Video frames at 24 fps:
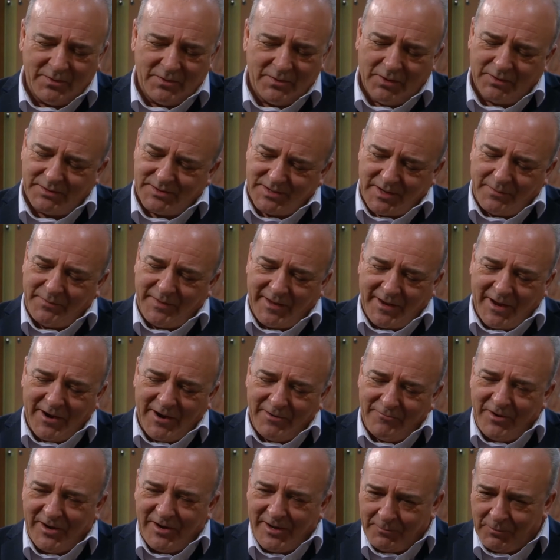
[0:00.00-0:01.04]
not something I
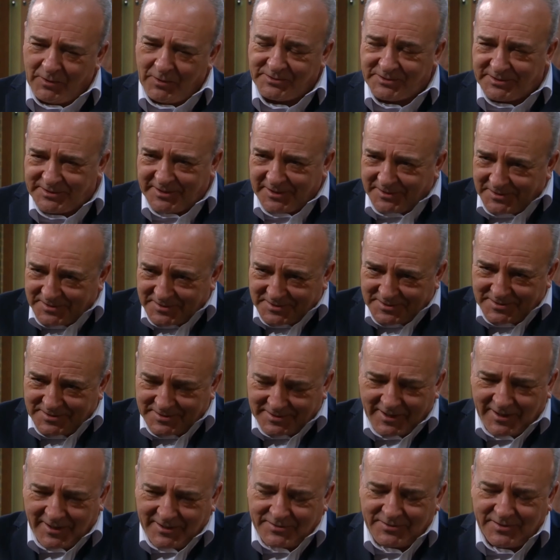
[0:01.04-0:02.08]
really want to
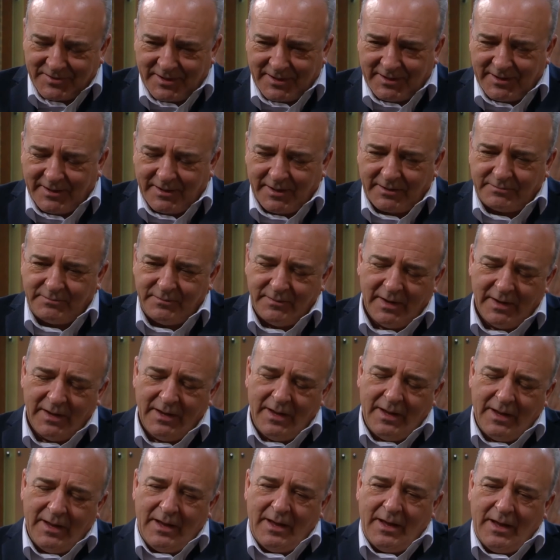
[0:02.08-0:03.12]
discuss.
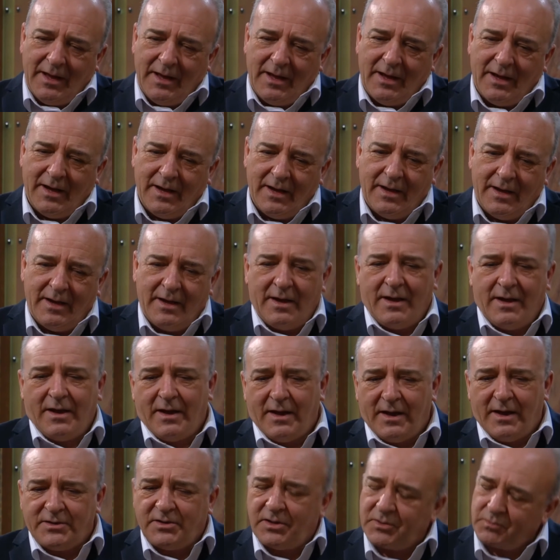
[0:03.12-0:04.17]

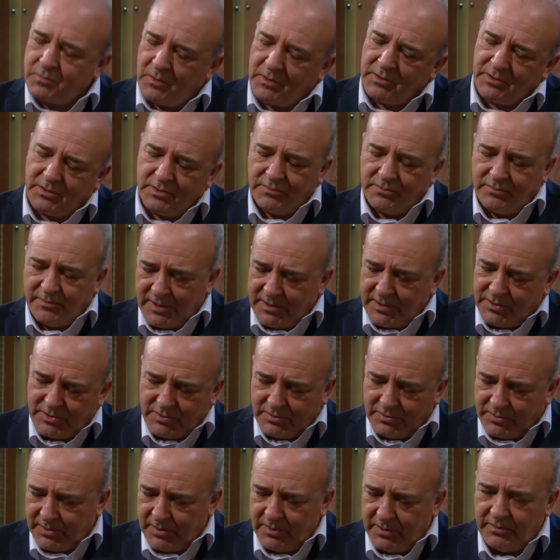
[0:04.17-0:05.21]
I, I just want to
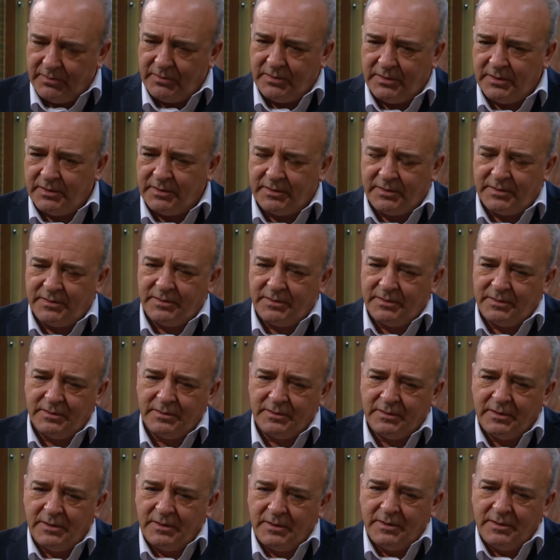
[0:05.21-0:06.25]
reassure you that
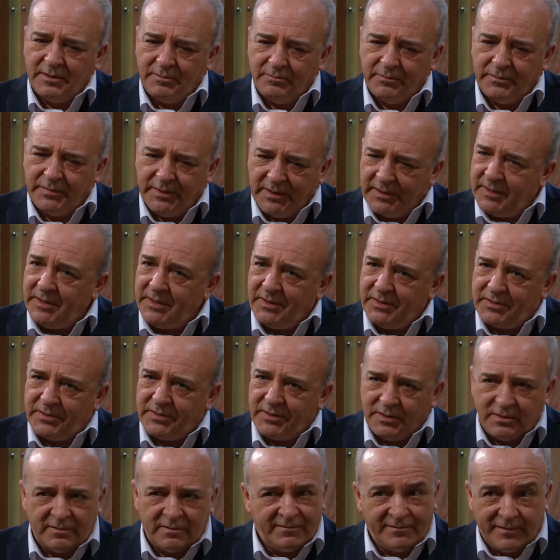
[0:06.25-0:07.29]
Bernice
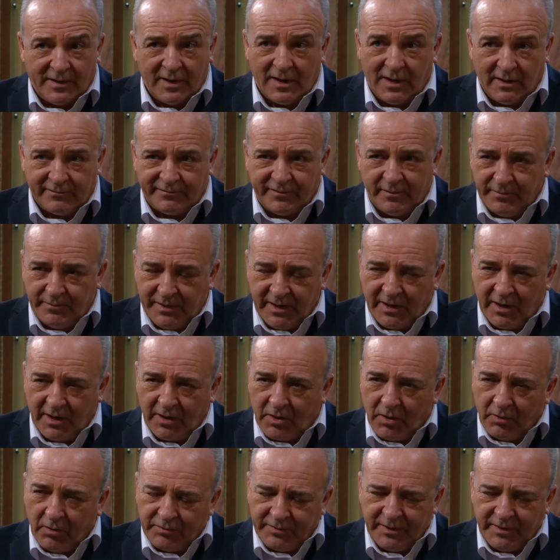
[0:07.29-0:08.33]
is far from being a gold